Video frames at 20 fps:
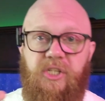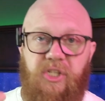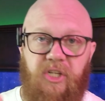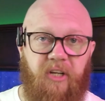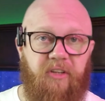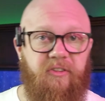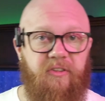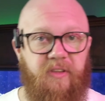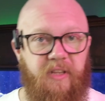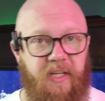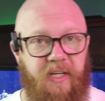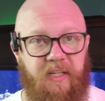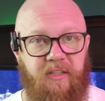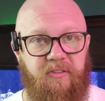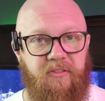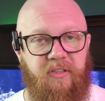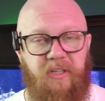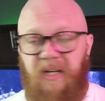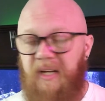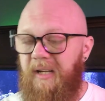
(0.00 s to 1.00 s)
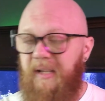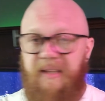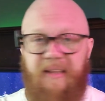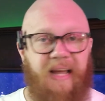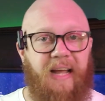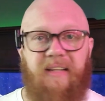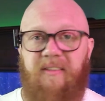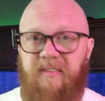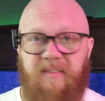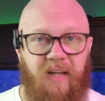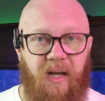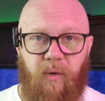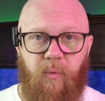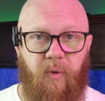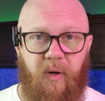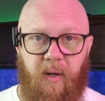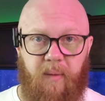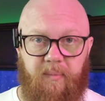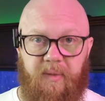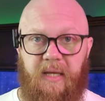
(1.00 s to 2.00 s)
adjust things. That's not
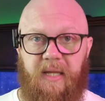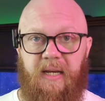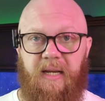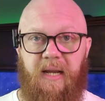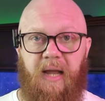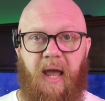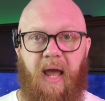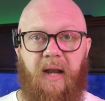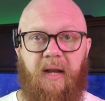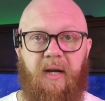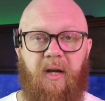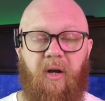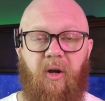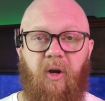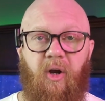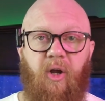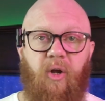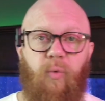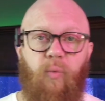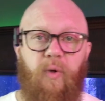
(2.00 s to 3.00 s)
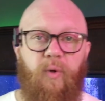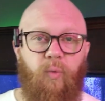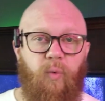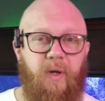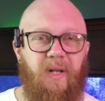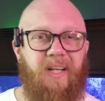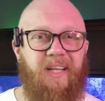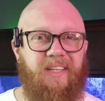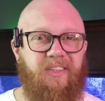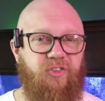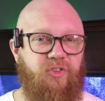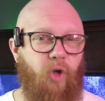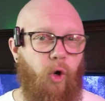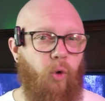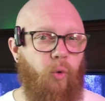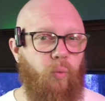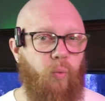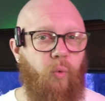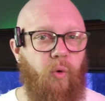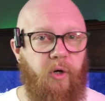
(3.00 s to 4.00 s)
what I'm getting at here. We really
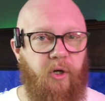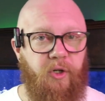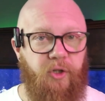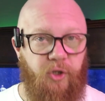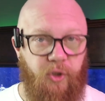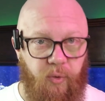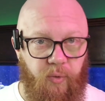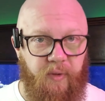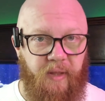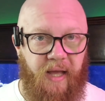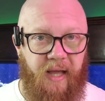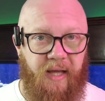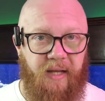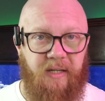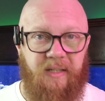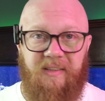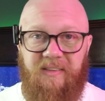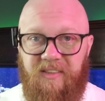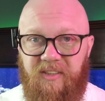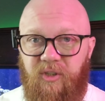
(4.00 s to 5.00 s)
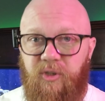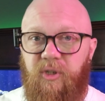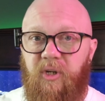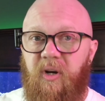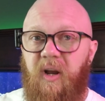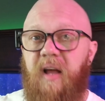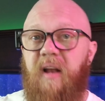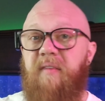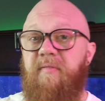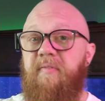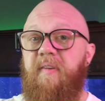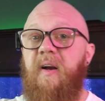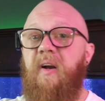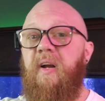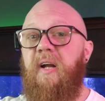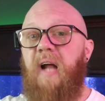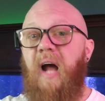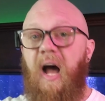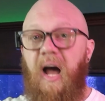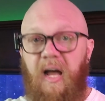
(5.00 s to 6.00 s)
don't want to do that until you're at a
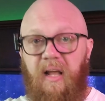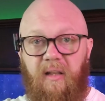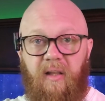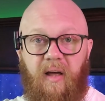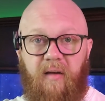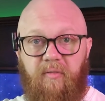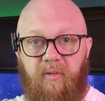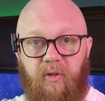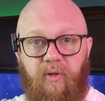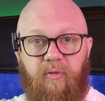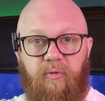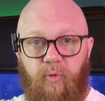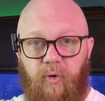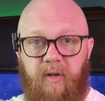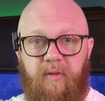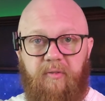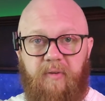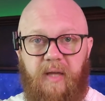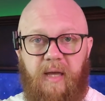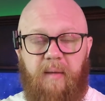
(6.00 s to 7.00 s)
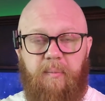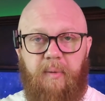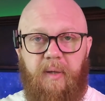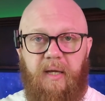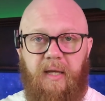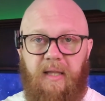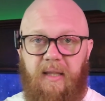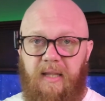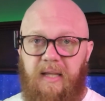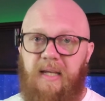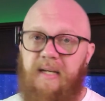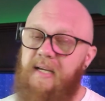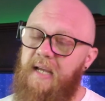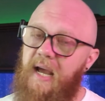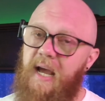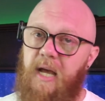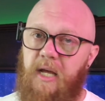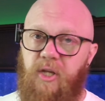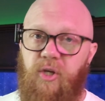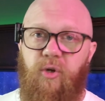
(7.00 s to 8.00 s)
very high level of reef keeping. And then,
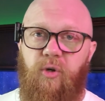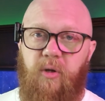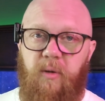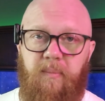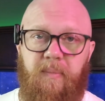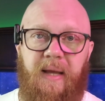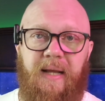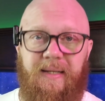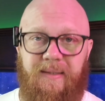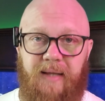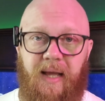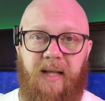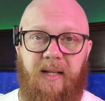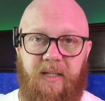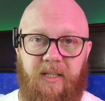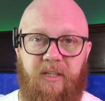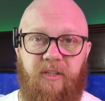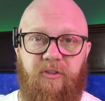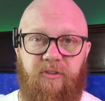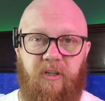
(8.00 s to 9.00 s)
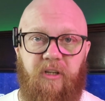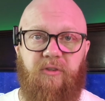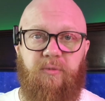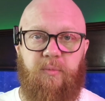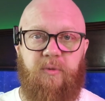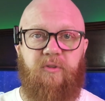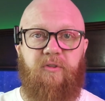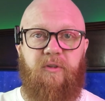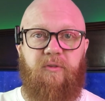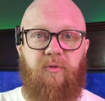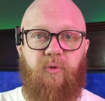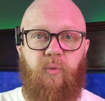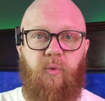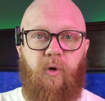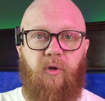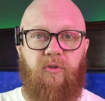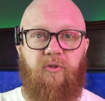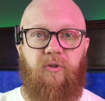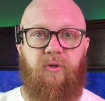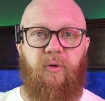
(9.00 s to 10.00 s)
yeah, you can make daily adjustments if you
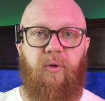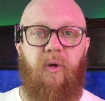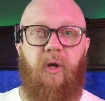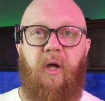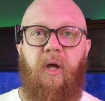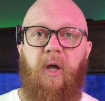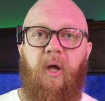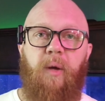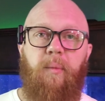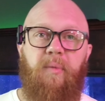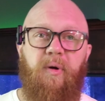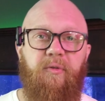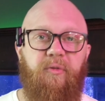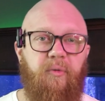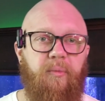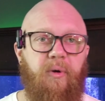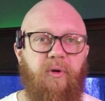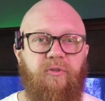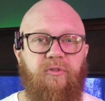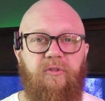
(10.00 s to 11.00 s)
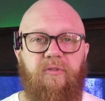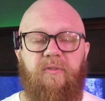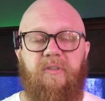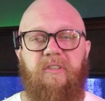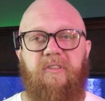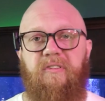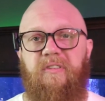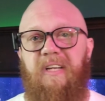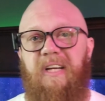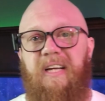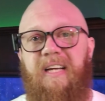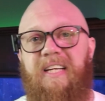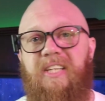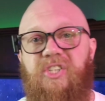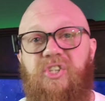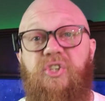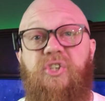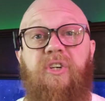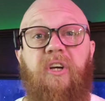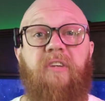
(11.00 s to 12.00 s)
want to. But for most of us,
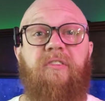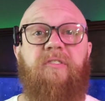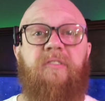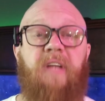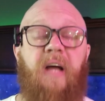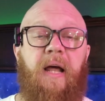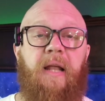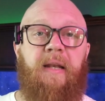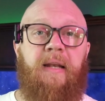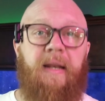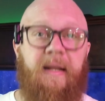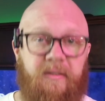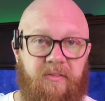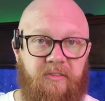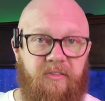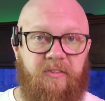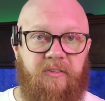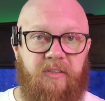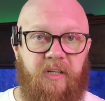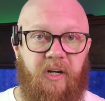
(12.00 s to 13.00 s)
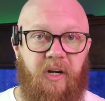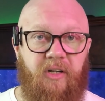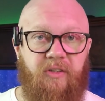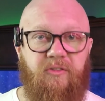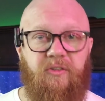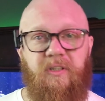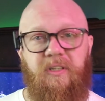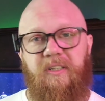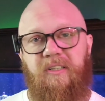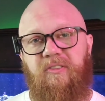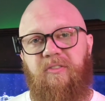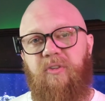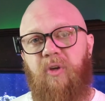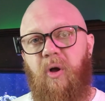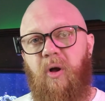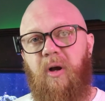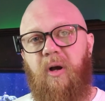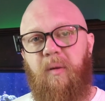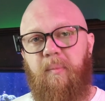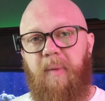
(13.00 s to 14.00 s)
it's just not necessary. So let's
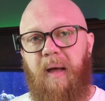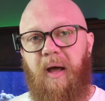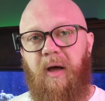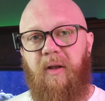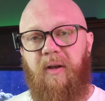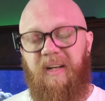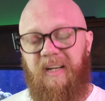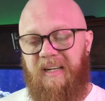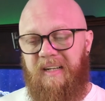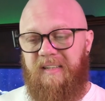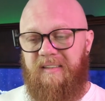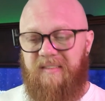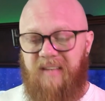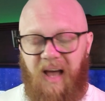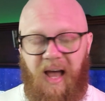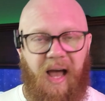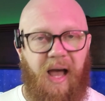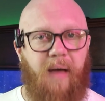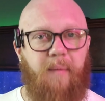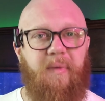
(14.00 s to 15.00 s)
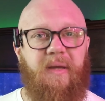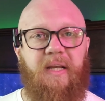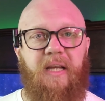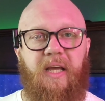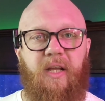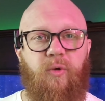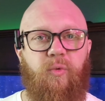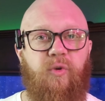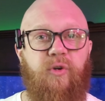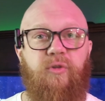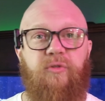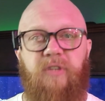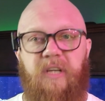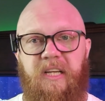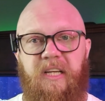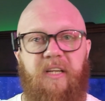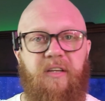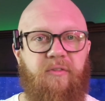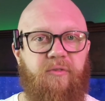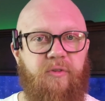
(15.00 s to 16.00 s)
talk about timing and
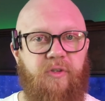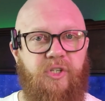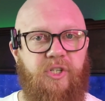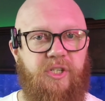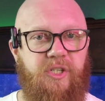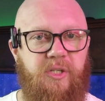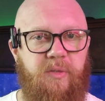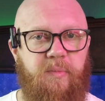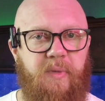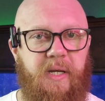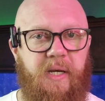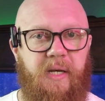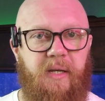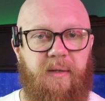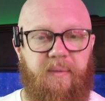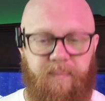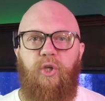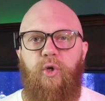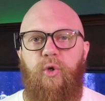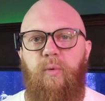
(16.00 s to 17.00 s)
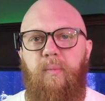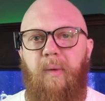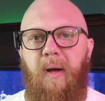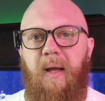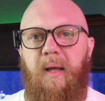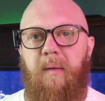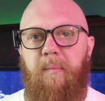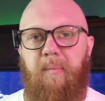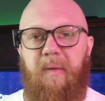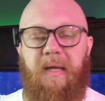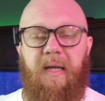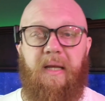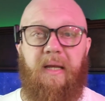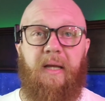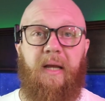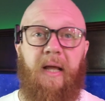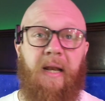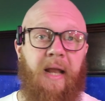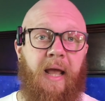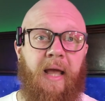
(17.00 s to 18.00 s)
routine for just a minute. You might
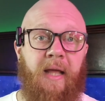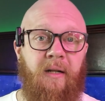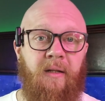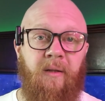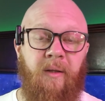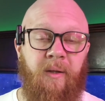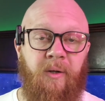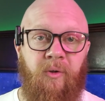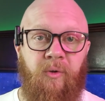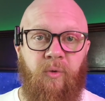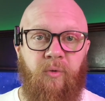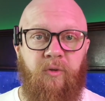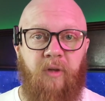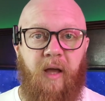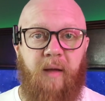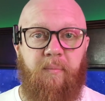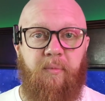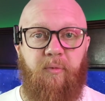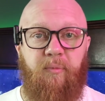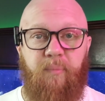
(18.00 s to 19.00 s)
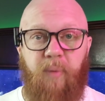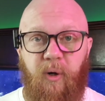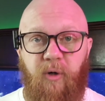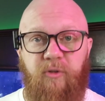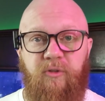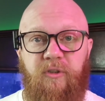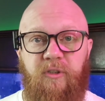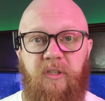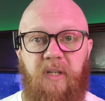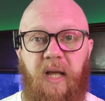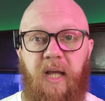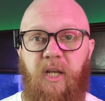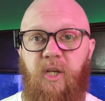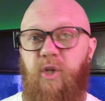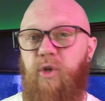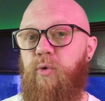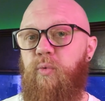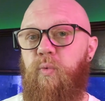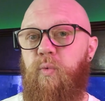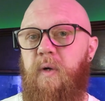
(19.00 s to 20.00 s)
be an analytical type of person, and
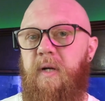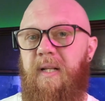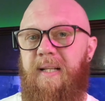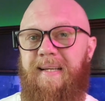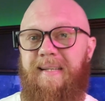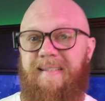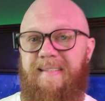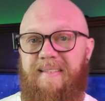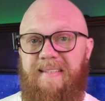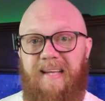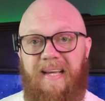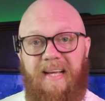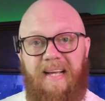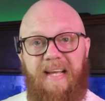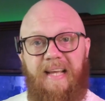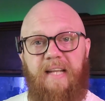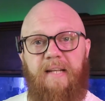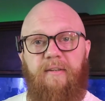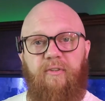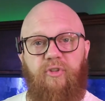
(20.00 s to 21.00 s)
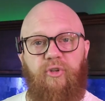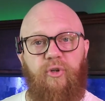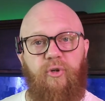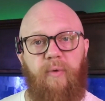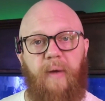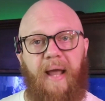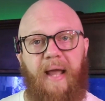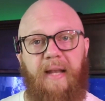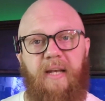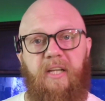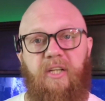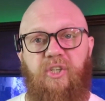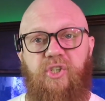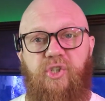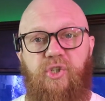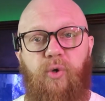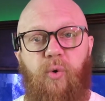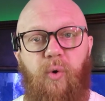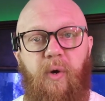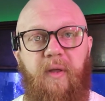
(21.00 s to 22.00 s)
you really dig into and
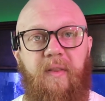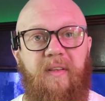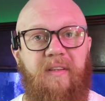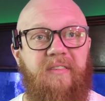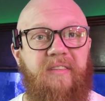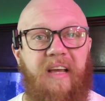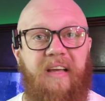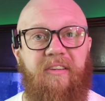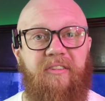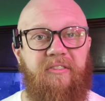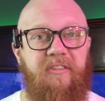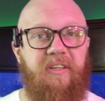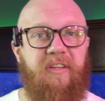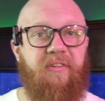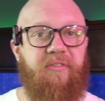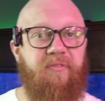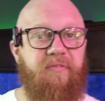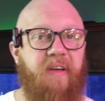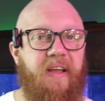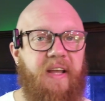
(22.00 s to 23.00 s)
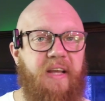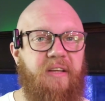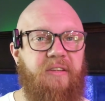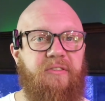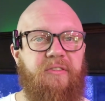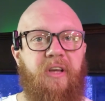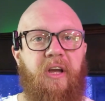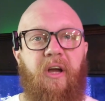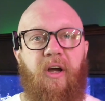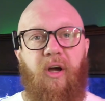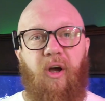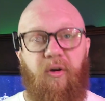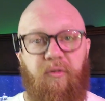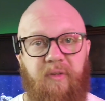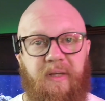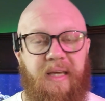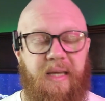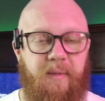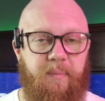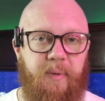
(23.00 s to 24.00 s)
enjoy the testing phase
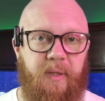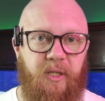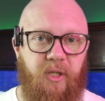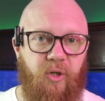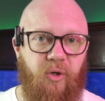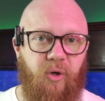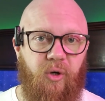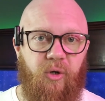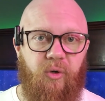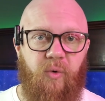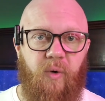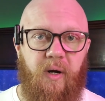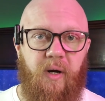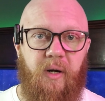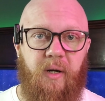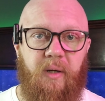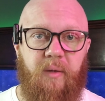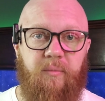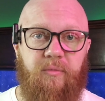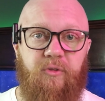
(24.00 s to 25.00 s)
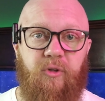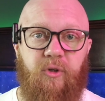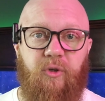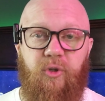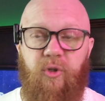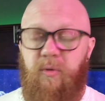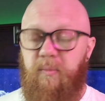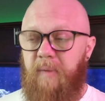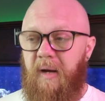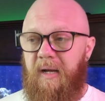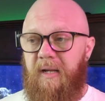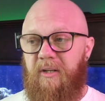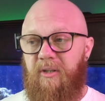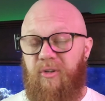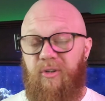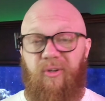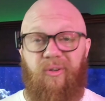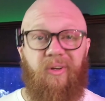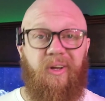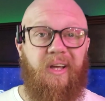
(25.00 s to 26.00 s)
of keeping your aquarium. So you might
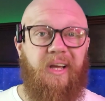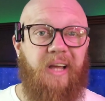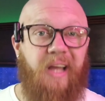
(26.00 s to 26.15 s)
do